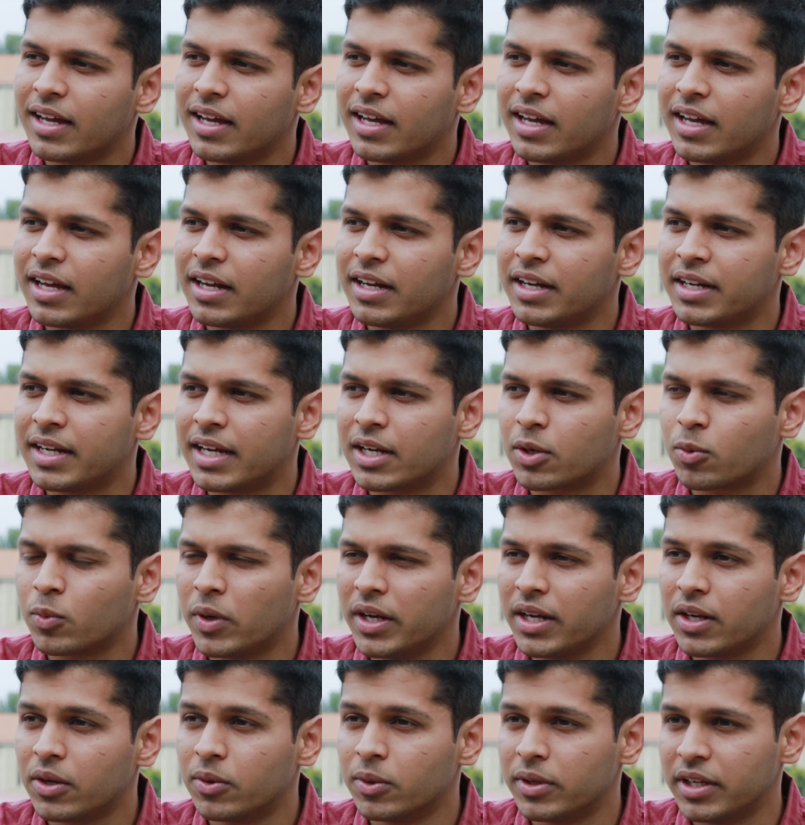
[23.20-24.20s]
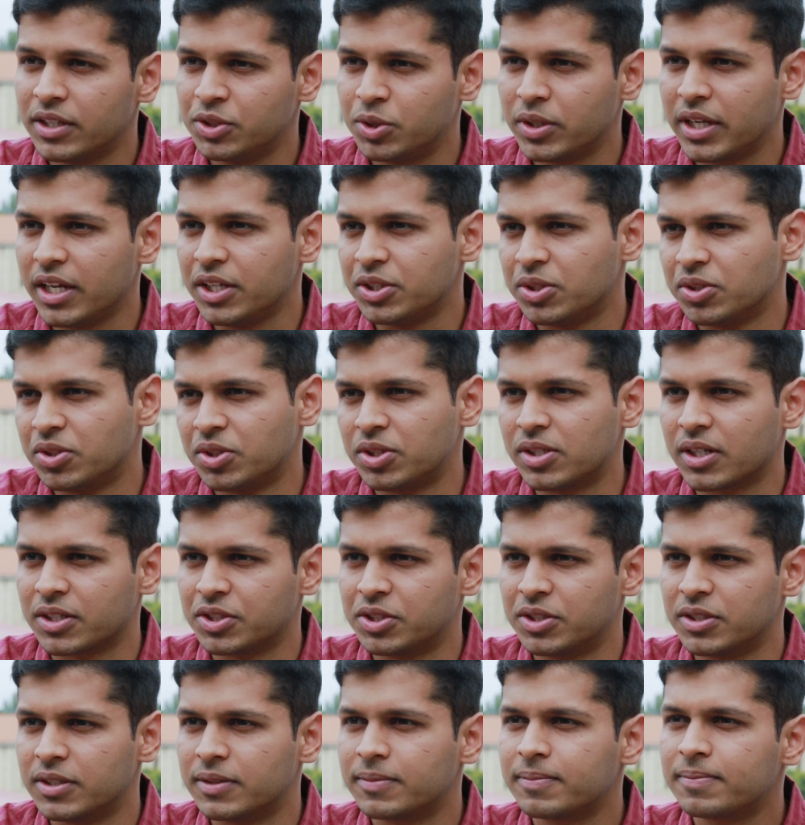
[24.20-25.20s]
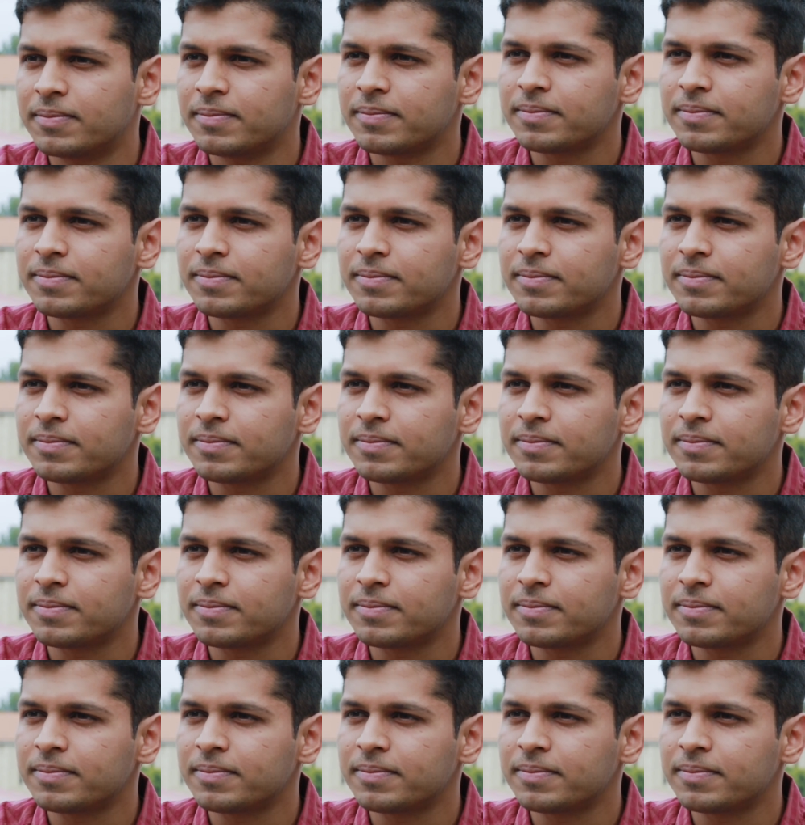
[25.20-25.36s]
and it had quite good education structure.